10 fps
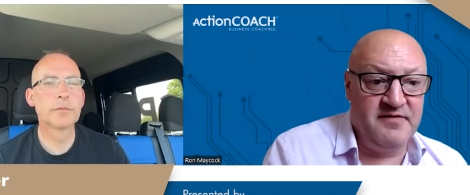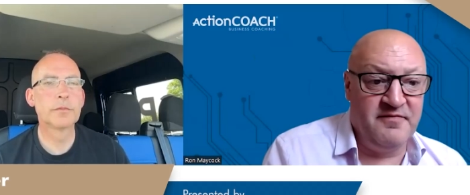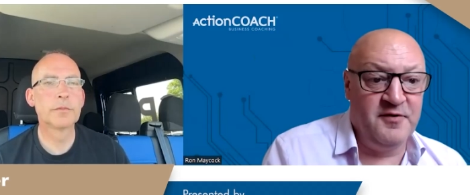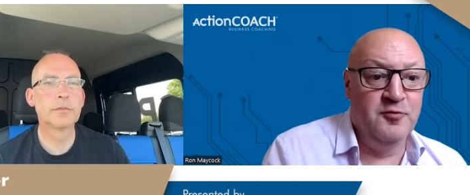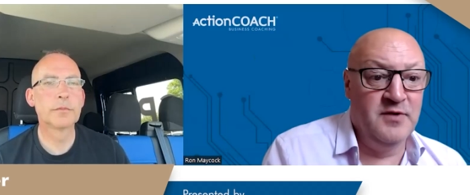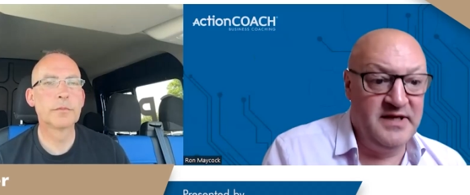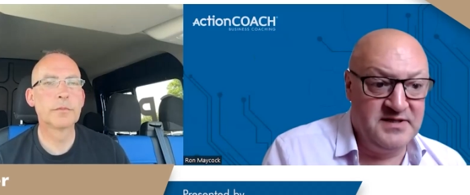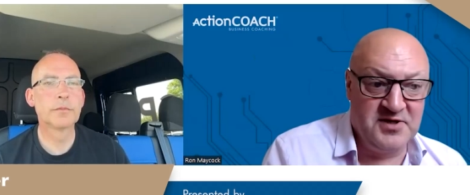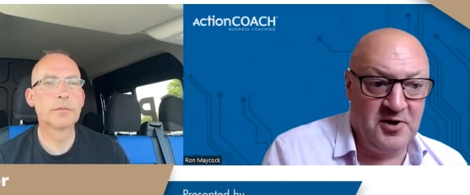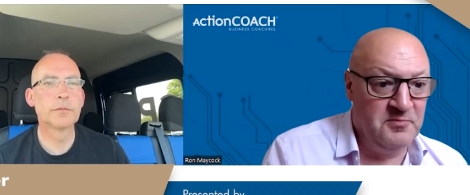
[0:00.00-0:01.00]
Speaker 1: in fueling
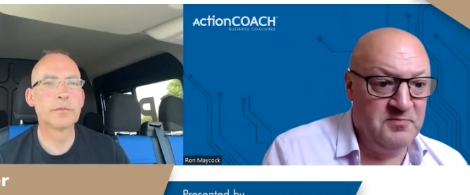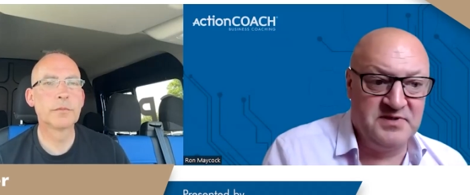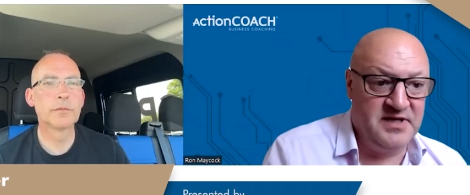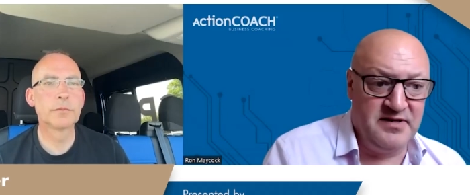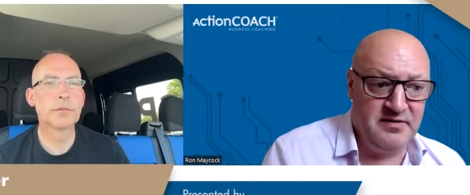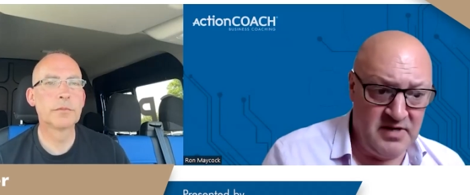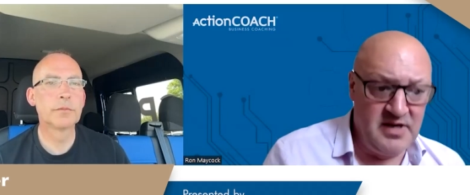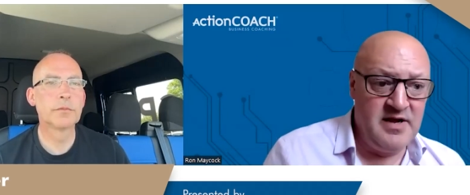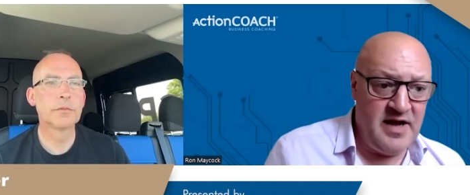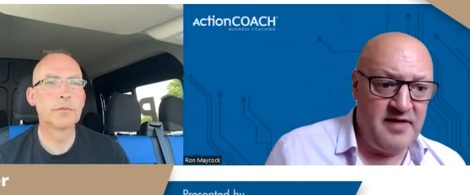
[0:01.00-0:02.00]
stops and,
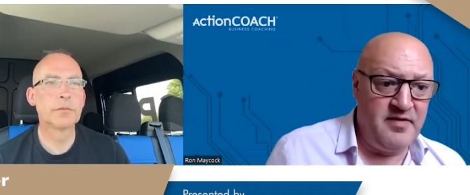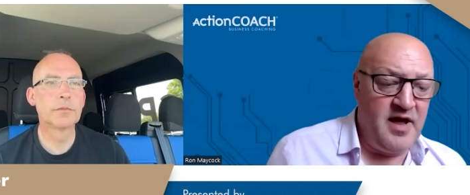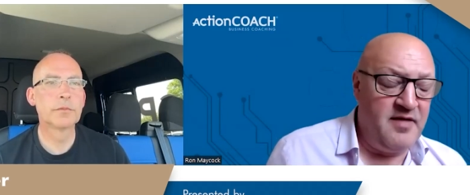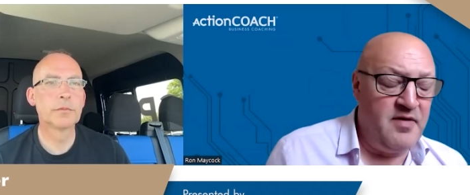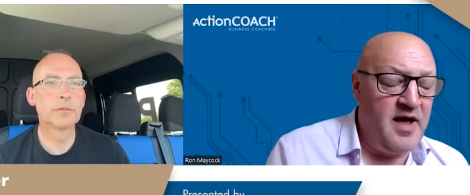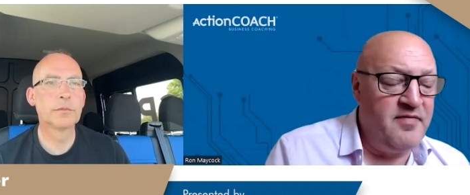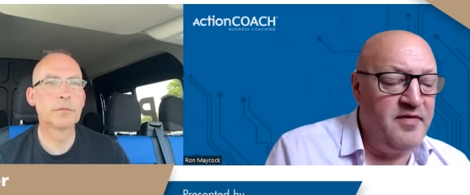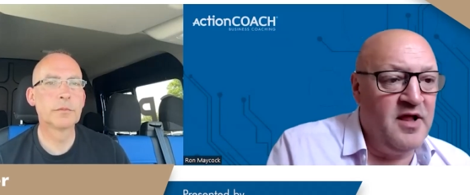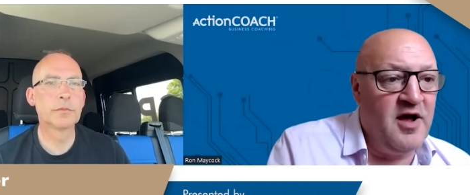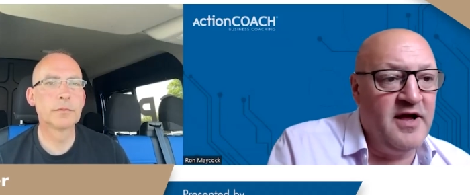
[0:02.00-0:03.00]
and, and, and the
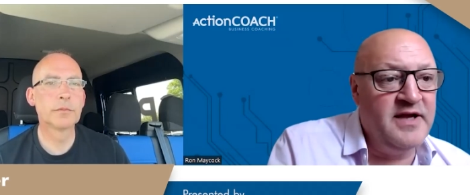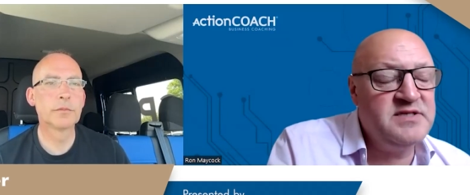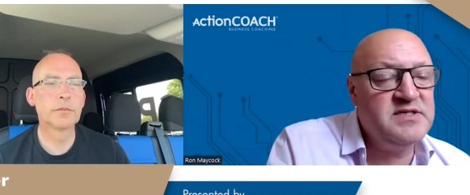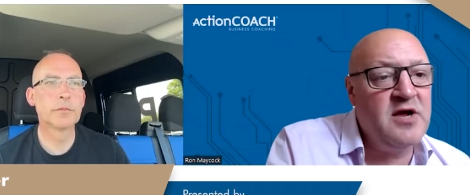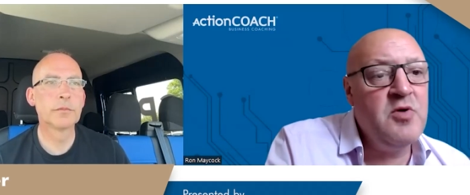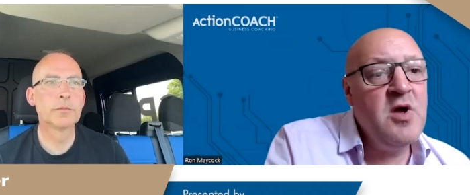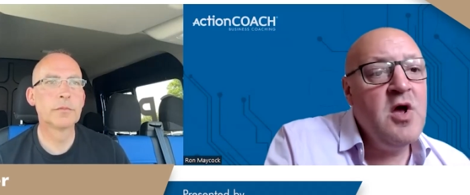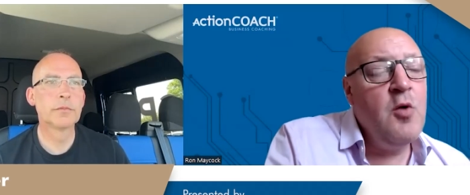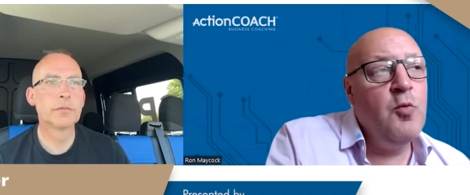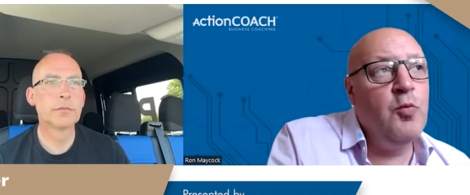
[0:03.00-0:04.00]
like. So
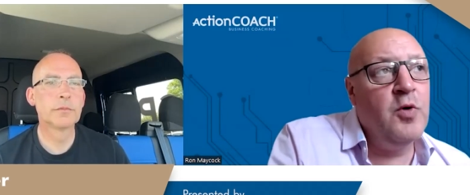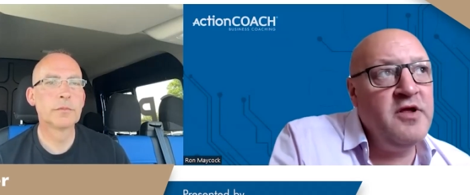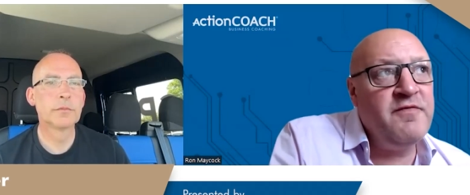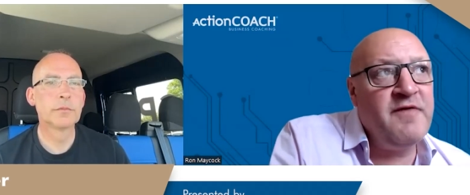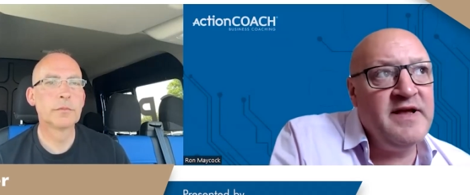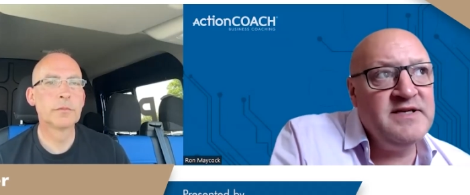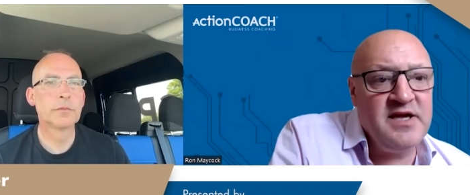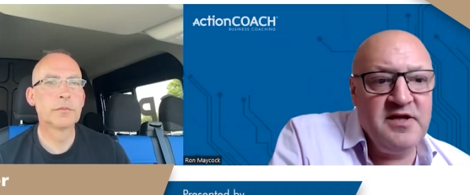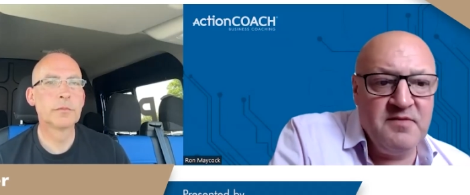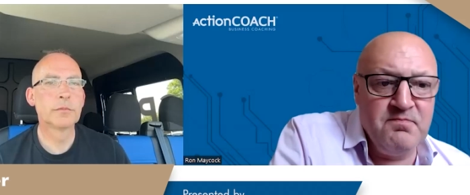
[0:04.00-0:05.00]
what are you facing
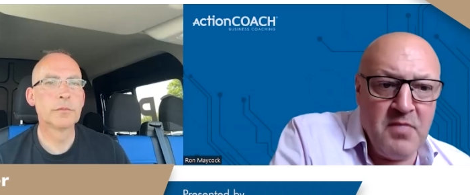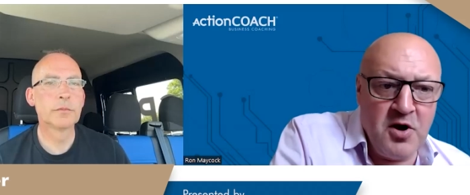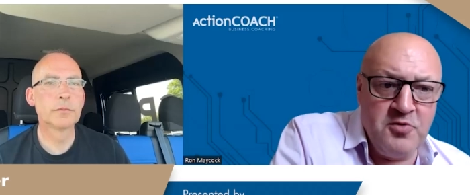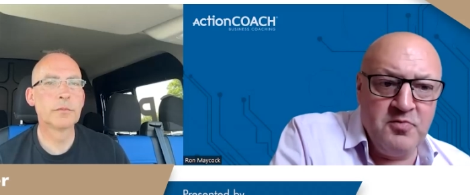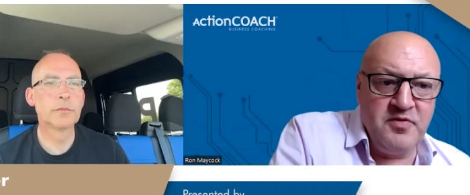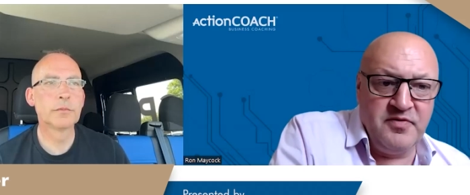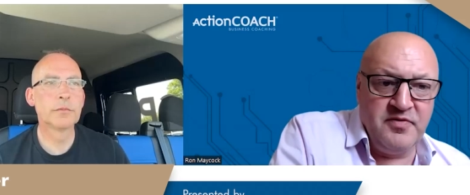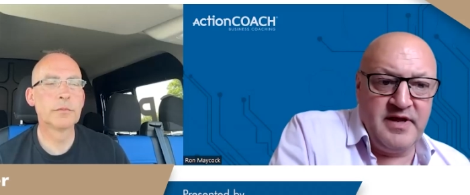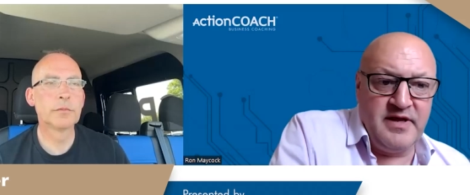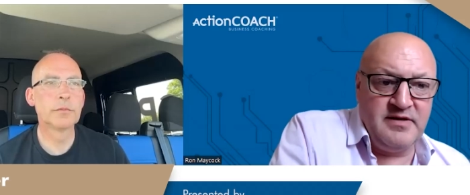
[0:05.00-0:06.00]
at the moment
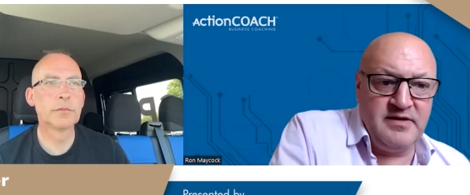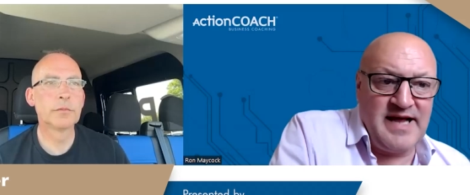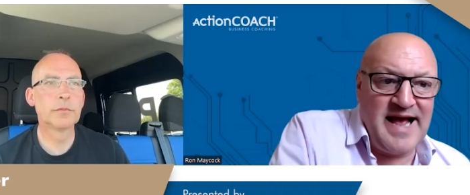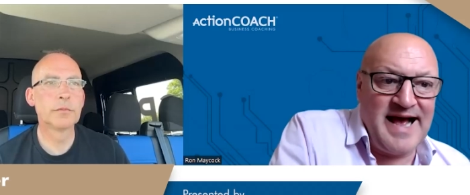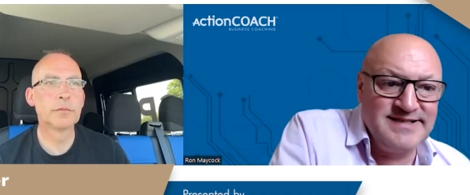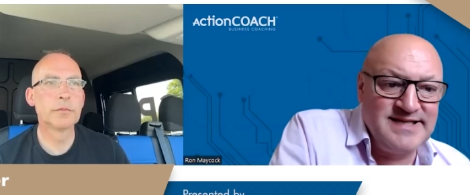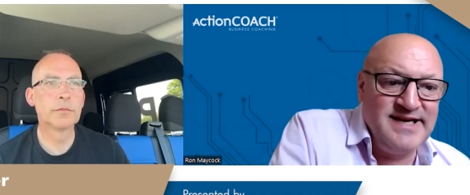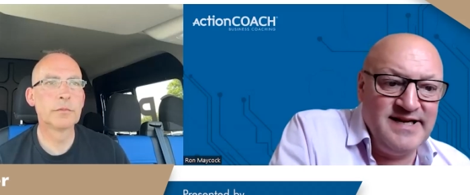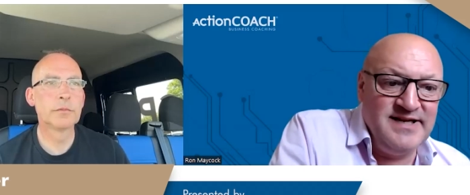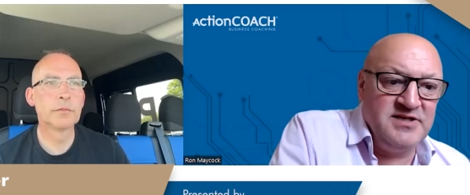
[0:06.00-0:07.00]
that as an
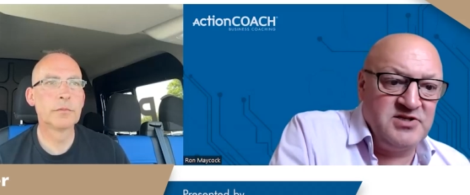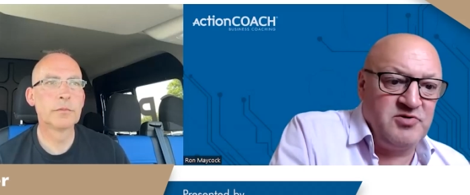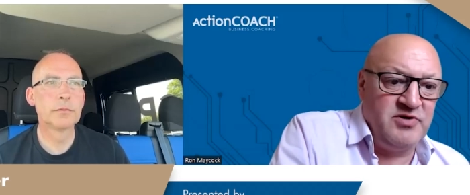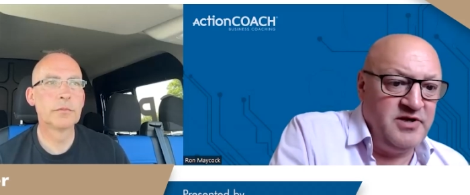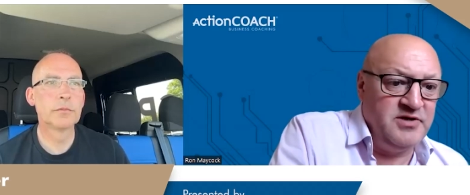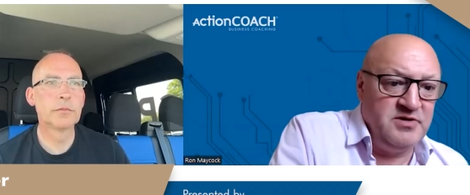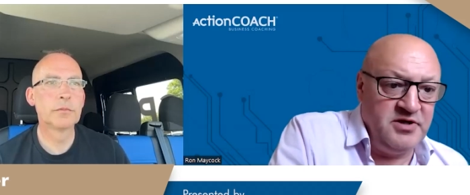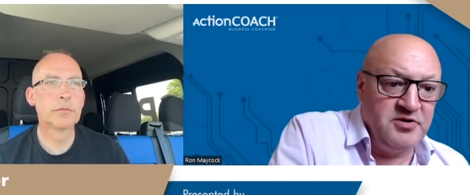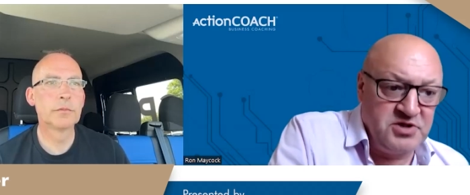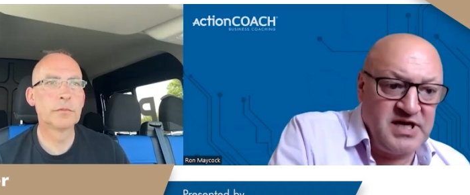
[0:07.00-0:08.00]
industry you,
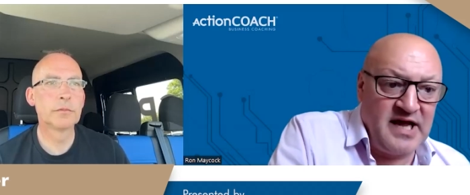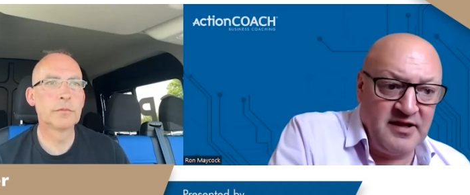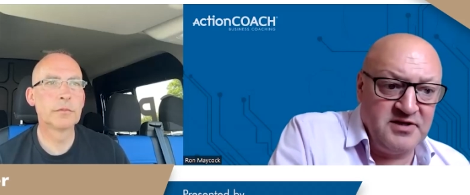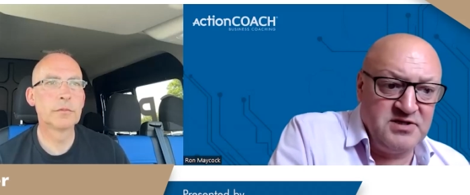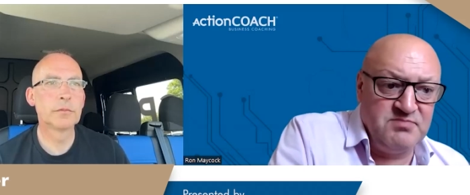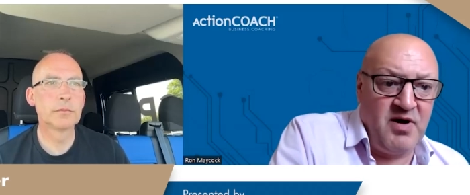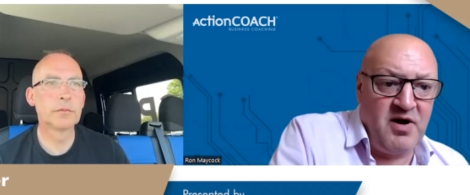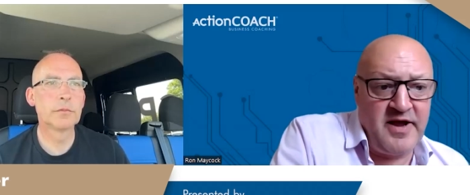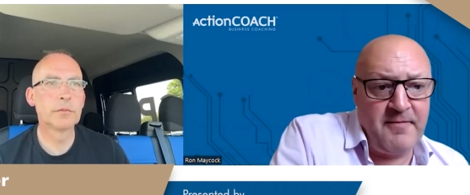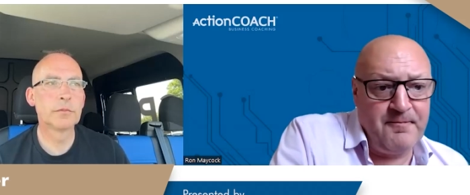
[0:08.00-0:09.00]
you're challenged
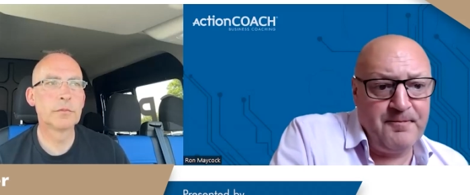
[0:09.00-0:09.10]
by?